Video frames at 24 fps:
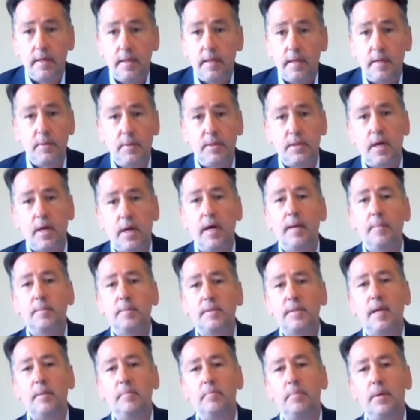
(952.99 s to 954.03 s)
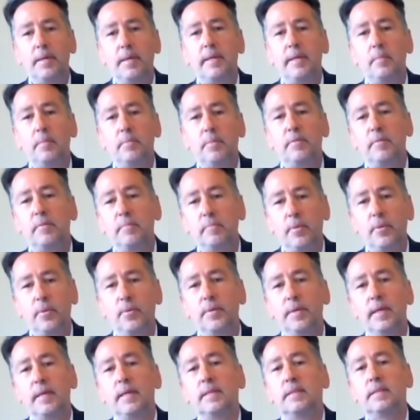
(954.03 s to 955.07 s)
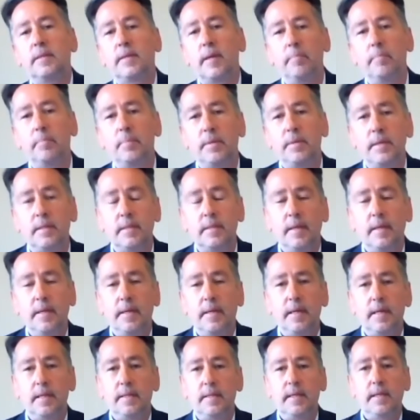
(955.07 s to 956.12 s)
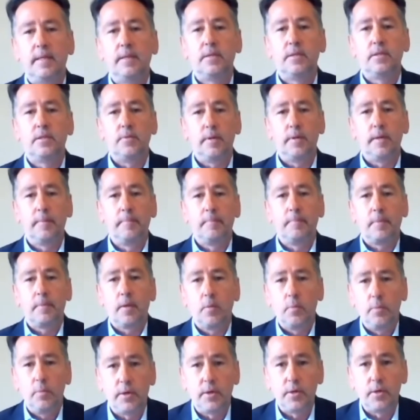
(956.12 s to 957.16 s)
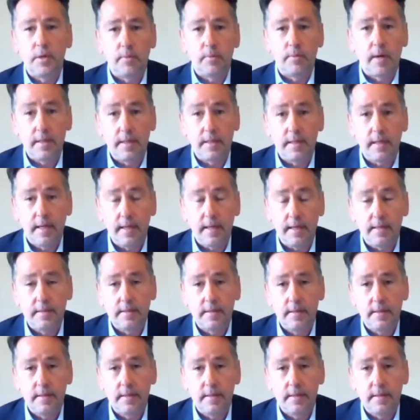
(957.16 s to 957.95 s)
And if we times that by the number of employees and companies in the industry, we could eradicate